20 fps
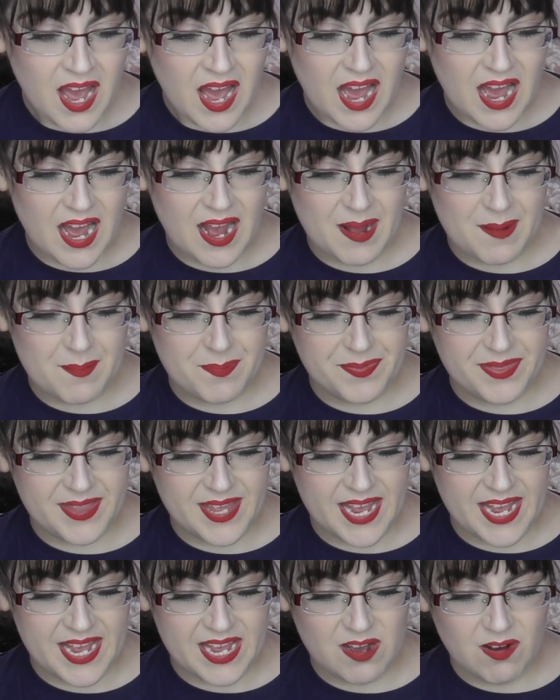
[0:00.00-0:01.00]

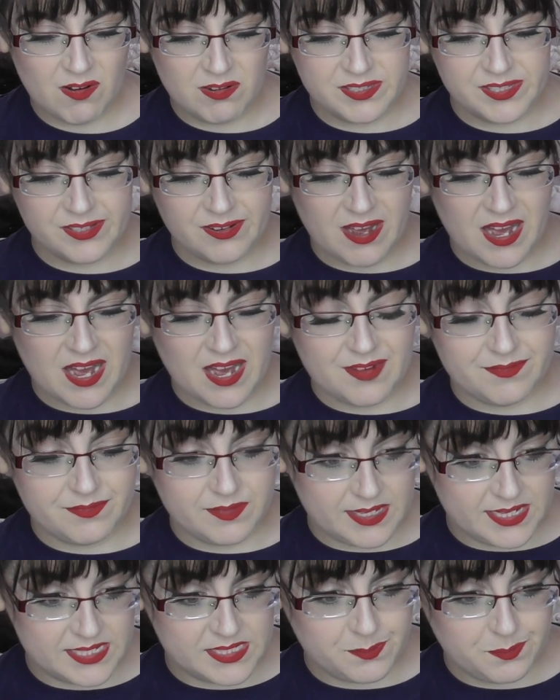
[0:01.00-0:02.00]
They also have
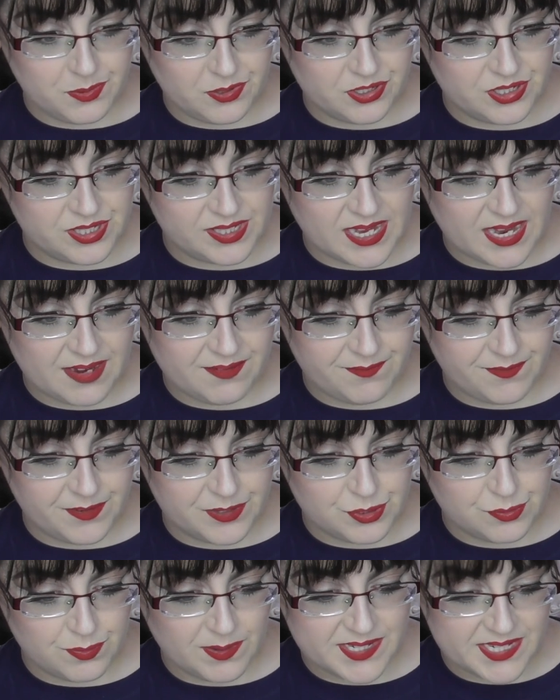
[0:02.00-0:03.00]
this brush set for
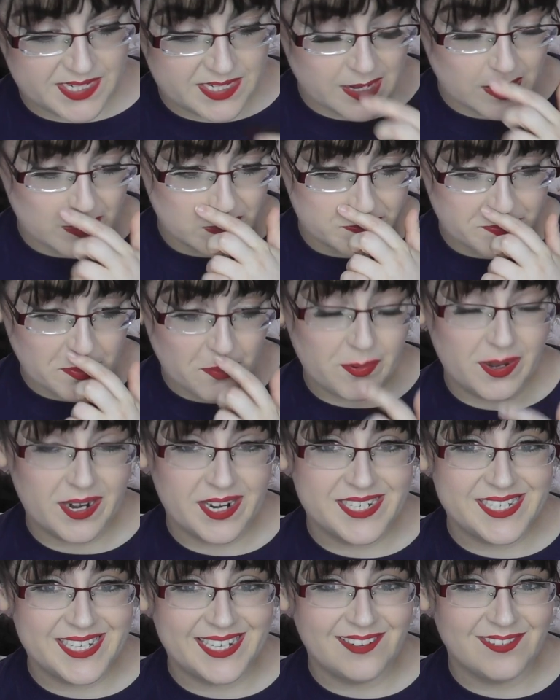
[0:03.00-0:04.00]
$20, but when I
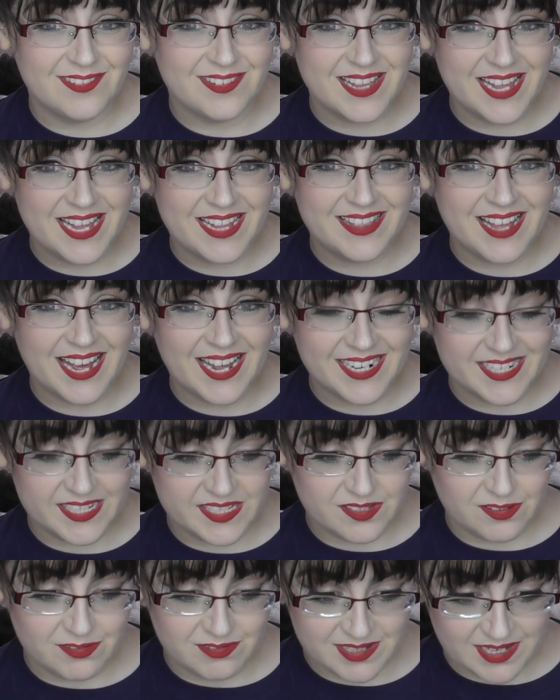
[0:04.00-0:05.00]
did look, that is
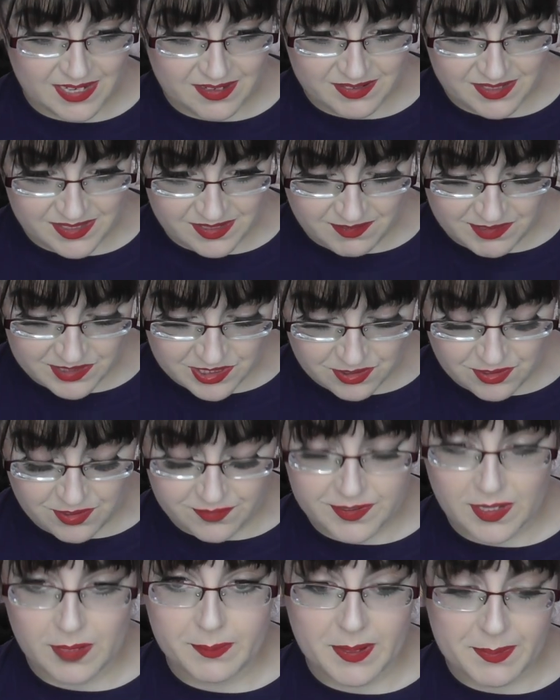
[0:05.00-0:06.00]
sold out, so I don't know if they'll be